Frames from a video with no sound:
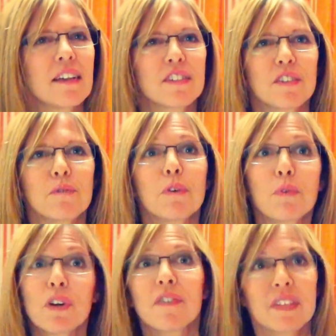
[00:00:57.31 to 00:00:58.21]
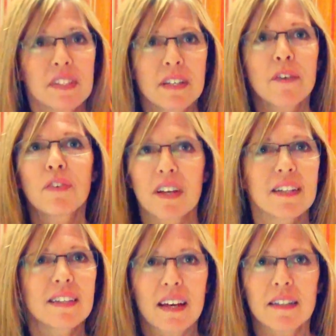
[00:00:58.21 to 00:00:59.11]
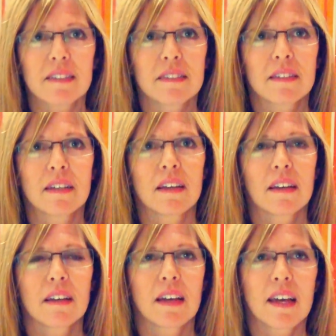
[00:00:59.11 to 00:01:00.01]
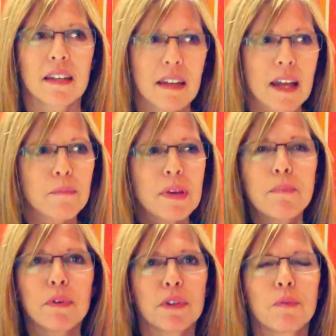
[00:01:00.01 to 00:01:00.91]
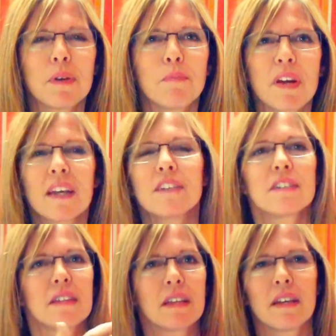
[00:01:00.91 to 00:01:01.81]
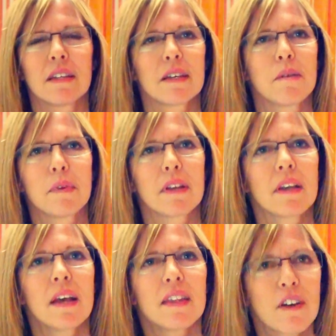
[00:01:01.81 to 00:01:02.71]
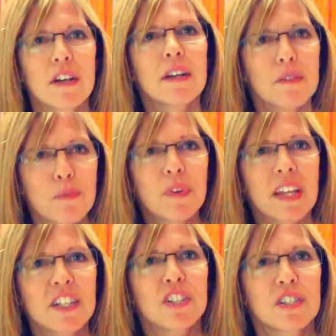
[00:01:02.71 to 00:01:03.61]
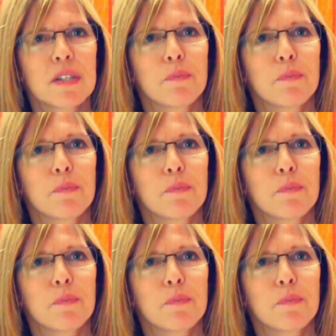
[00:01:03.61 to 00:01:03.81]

So the reward of his suffering is us and people that we bring into the kingdom, and they're in a relationship